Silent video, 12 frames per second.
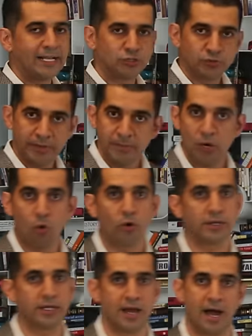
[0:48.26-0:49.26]
extremely
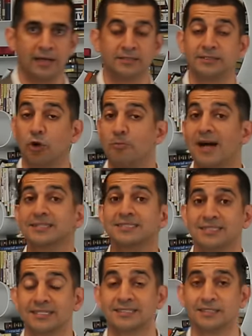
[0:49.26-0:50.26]
organized. They're about
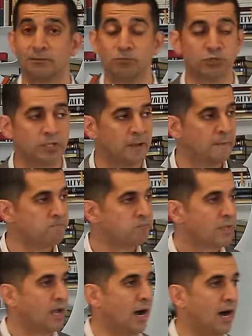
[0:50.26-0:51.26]
systems.
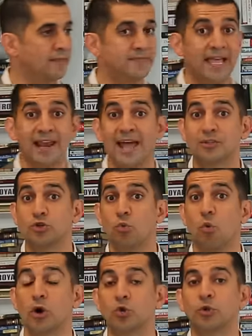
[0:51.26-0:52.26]
Uh, they like to
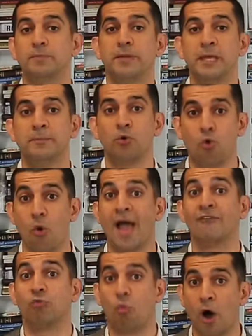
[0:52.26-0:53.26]
work with people who
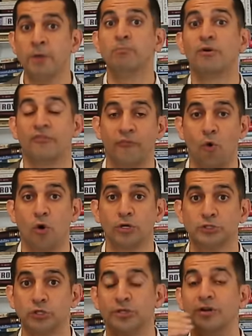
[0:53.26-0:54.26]
have won
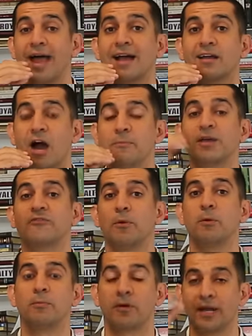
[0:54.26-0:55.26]
before, so they're not coming
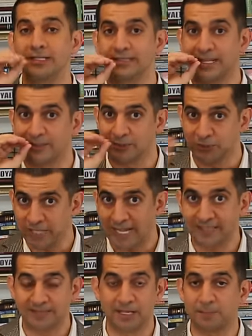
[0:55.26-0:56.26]
from a place that they're
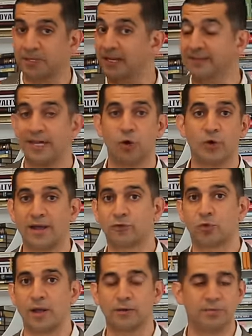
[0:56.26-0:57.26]
saying something and they don't have
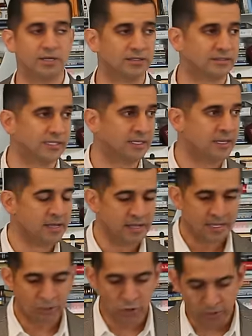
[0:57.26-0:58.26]
credibility.
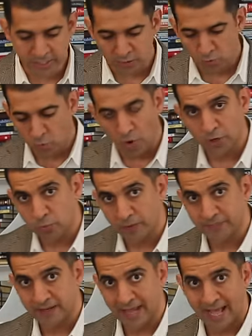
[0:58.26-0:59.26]
You can work
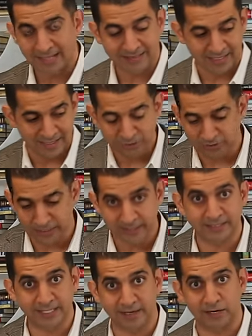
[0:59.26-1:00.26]
with an S, unless you say you
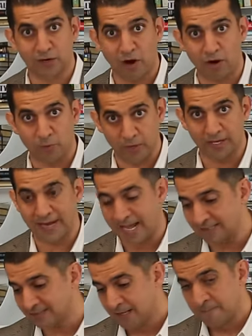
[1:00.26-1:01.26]
sit in a car with an
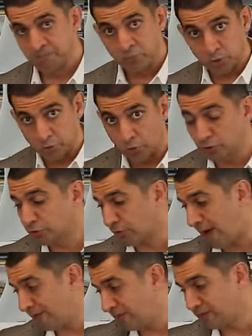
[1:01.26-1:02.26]
S, you're
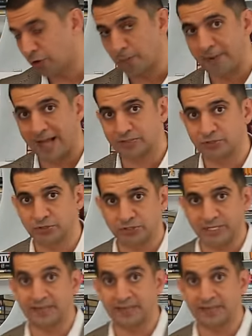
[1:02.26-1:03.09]
driving, they're the passenger